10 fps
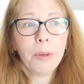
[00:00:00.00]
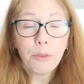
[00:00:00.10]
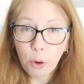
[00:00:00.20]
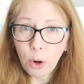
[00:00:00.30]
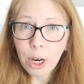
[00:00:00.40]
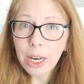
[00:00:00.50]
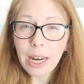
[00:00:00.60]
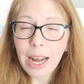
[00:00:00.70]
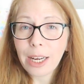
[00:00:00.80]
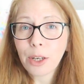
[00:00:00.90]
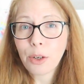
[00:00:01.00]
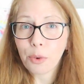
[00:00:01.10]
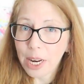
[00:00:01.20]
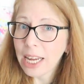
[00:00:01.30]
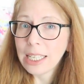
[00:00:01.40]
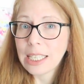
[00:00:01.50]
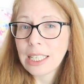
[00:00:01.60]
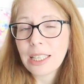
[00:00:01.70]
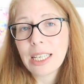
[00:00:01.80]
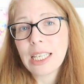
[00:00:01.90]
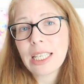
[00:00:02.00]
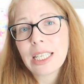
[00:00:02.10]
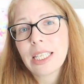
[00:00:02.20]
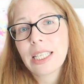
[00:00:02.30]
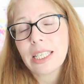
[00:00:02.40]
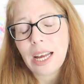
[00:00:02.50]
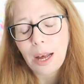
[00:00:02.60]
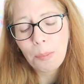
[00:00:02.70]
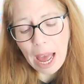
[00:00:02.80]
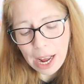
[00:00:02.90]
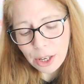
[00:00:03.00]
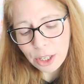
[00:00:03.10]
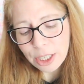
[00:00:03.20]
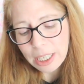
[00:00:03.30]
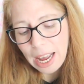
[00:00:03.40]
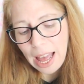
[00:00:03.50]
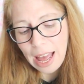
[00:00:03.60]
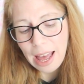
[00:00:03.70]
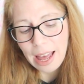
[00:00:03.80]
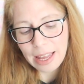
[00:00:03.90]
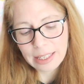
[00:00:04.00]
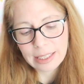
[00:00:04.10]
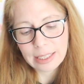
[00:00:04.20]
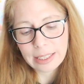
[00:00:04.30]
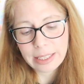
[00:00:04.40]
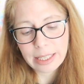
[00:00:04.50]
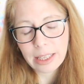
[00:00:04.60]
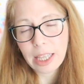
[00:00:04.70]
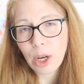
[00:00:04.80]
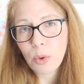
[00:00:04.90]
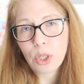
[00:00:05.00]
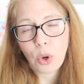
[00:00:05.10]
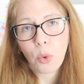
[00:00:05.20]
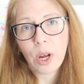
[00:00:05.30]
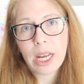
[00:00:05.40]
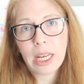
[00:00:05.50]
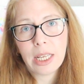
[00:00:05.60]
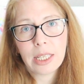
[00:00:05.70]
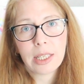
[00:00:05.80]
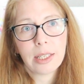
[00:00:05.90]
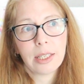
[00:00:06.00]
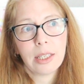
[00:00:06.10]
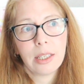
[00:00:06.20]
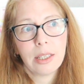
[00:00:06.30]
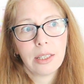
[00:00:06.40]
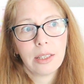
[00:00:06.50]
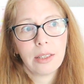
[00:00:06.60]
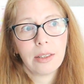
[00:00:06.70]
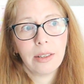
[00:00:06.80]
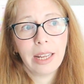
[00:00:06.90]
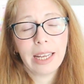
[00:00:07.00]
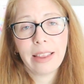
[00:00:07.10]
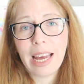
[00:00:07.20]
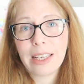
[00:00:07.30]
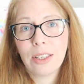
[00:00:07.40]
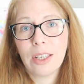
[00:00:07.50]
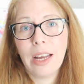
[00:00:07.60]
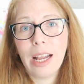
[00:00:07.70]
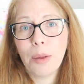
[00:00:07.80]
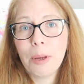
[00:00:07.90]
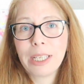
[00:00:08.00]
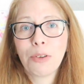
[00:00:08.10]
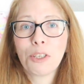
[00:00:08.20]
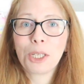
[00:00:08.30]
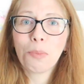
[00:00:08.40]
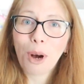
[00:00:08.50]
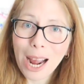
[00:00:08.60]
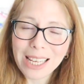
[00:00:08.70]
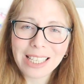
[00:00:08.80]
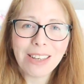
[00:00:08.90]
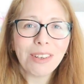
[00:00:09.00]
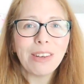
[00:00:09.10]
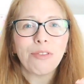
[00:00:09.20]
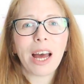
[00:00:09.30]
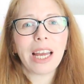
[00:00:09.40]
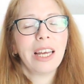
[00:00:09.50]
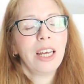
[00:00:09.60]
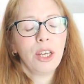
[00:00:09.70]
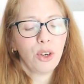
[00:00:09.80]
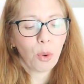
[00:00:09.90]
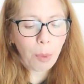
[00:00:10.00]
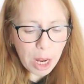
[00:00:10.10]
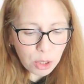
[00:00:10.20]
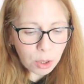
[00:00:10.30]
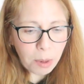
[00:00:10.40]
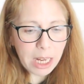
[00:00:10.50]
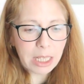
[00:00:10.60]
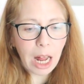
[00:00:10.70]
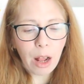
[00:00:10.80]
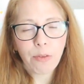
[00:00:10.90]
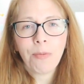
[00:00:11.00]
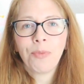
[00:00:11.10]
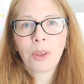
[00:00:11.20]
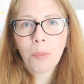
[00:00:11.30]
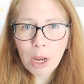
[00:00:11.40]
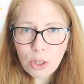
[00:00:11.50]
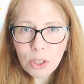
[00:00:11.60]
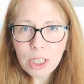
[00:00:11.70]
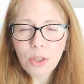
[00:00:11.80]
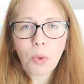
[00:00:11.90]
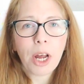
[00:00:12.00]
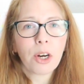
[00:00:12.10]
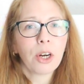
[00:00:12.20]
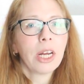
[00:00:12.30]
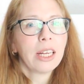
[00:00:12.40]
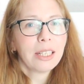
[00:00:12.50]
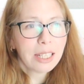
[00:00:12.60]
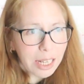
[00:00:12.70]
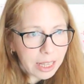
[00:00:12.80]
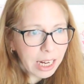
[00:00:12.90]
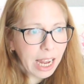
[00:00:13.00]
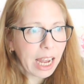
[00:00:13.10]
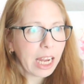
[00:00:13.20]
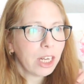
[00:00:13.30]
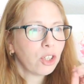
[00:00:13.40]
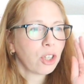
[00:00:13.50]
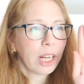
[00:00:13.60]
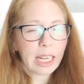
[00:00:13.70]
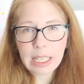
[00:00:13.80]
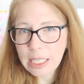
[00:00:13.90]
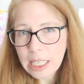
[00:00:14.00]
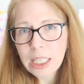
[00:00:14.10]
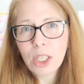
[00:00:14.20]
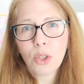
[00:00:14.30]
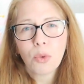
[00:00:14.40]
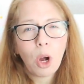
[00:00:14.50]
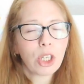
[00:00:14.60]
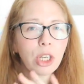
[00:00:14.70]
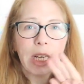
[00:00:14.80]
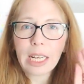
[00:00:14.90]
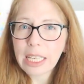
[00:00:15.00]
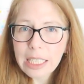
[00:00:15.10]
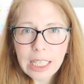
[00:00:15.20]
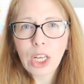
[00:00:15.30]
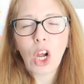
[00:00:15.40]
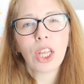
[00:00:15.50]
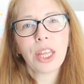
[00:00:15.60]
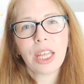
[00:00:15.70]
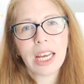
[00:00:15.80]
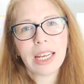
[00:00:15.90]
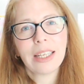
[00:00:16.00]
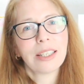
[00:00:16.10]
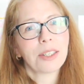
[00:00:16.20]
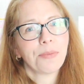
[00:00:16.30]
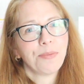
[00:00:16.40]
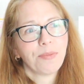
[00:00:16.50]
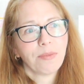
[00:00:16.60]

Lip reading: before I created this pattern, and there was always like that element of surprise. Even if I, you know, measured myself, measured the sweater, did the gauge, like did the swatching, like did all the things,